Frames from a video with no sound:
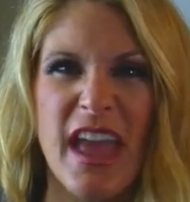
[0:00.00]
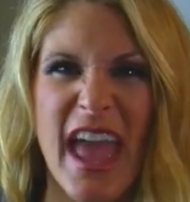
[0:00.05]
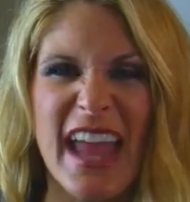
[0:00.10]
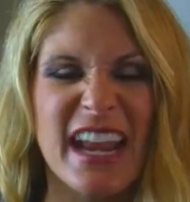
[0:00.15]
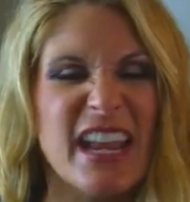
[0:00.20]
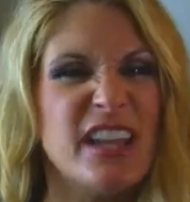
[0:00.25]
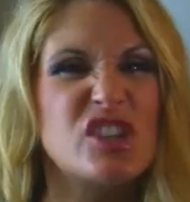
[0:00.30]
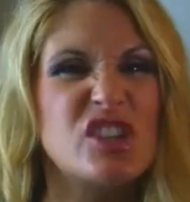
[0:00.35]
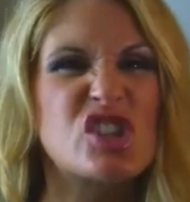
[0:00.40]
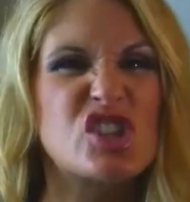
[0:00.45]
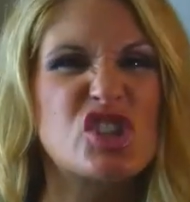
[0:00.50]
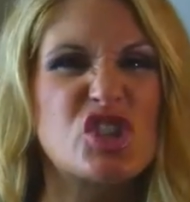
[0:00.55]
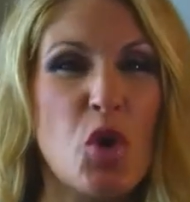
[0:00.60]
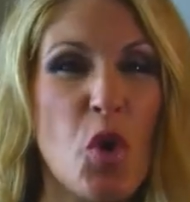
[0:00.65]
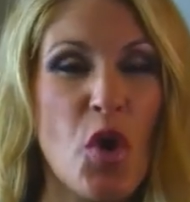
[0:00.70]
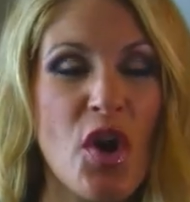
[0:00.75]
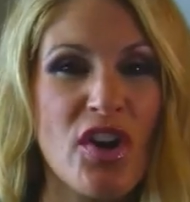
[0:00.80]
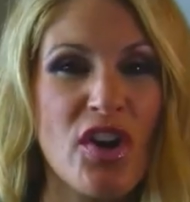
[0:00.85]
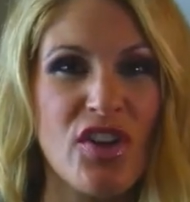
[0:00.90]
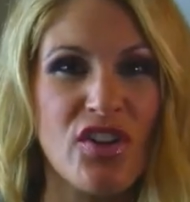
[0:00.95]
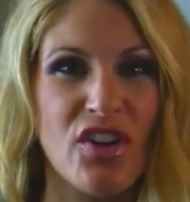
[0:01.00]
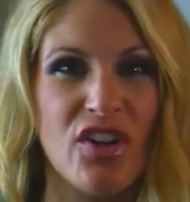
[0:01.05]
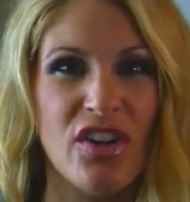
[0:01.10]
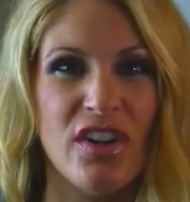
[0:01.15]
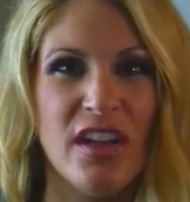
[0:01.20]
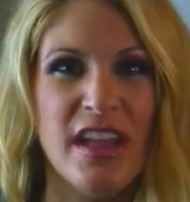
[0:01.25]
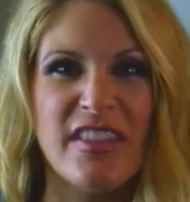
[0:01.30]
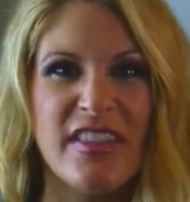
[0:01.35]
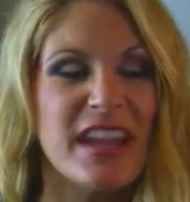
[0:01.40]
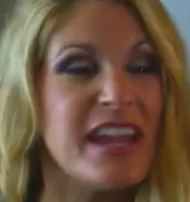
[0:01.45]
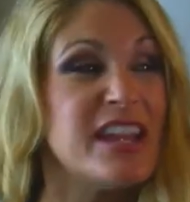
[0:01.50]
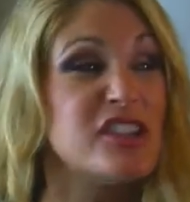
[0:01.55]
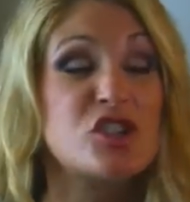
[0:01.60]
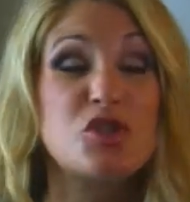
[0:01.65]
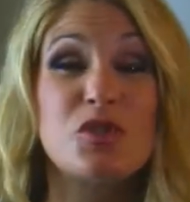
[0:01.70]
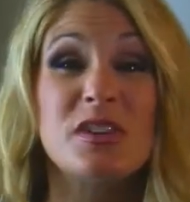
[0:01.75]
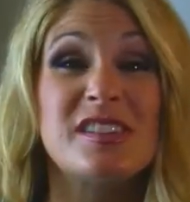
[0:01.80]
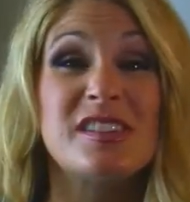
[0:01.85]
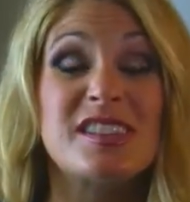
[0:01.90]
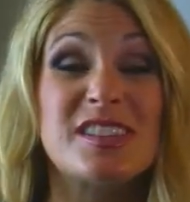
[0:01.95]
and historical that
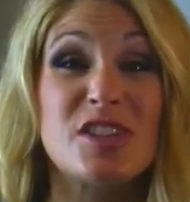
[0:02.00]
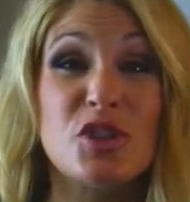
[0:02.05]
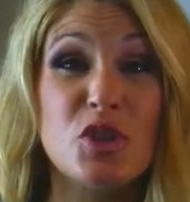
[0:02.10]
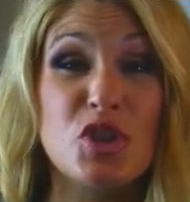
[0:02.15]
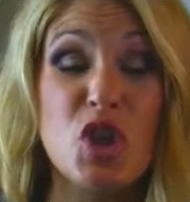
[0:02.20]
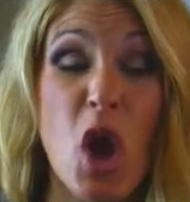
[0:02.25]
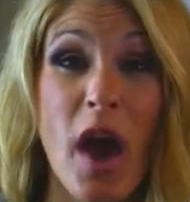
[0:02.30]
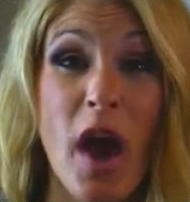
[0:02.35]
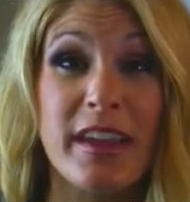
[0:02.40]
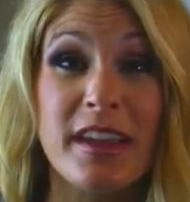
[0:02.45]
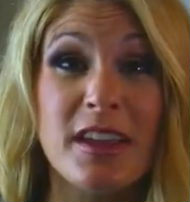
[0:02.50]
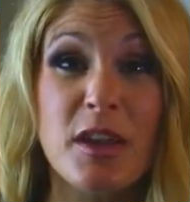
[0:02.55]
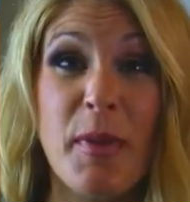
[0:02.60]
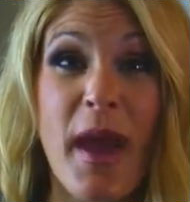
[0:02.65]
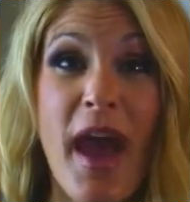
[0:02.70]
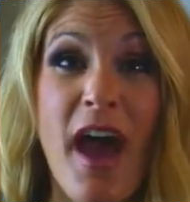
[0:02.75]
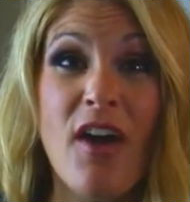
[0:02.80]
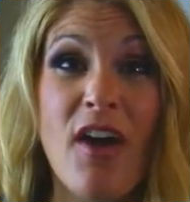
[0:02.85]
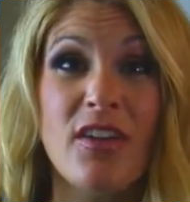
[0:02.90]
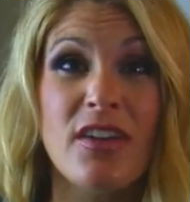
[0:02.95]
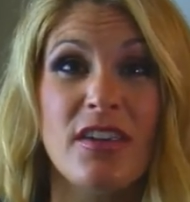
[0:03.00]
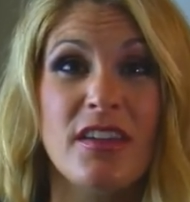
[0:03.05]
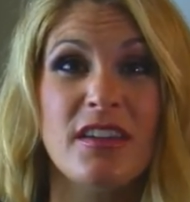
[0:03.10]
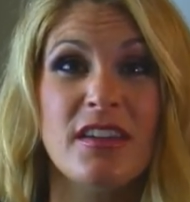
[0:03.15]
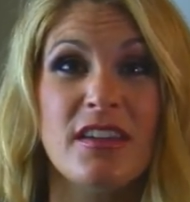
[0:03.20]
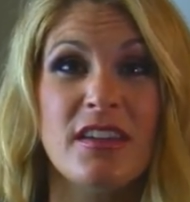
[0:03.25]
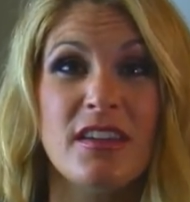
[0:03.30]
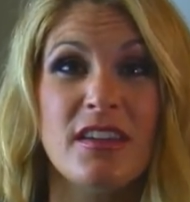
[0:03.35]
history is still talking about,